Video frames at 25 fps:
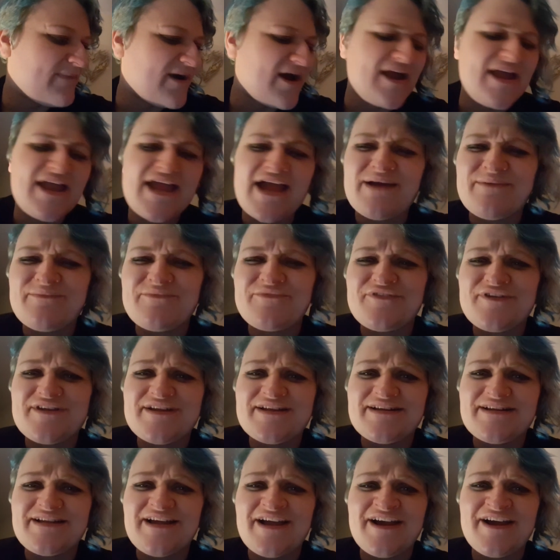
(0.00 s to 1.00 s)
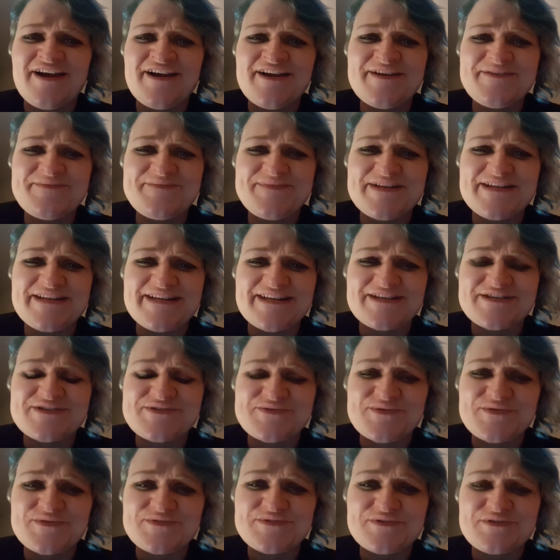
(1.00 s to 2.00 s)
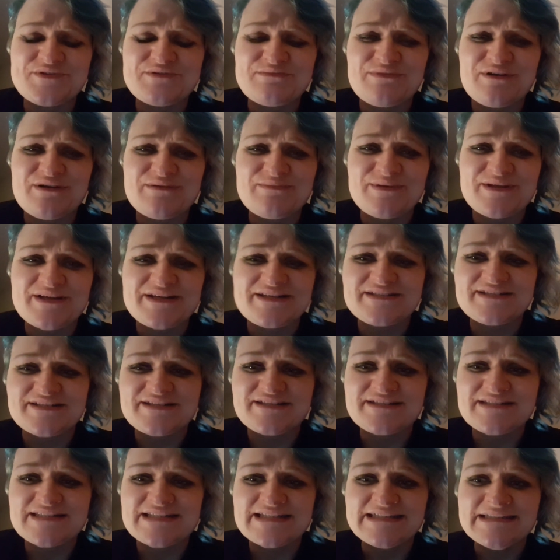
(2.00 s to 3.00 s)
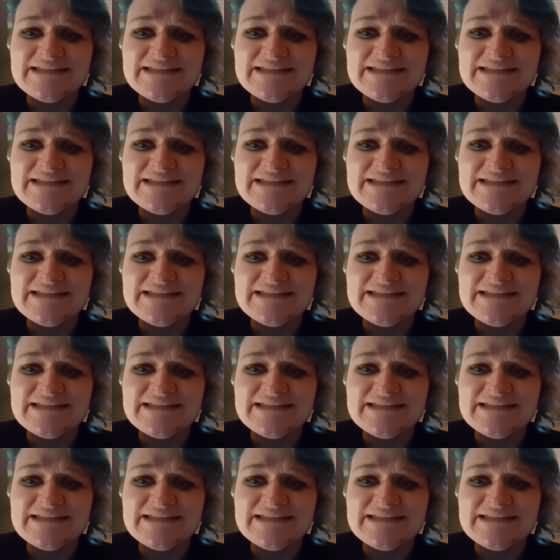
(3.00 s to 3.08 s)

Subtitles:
I am leaning towards All the Bright Places.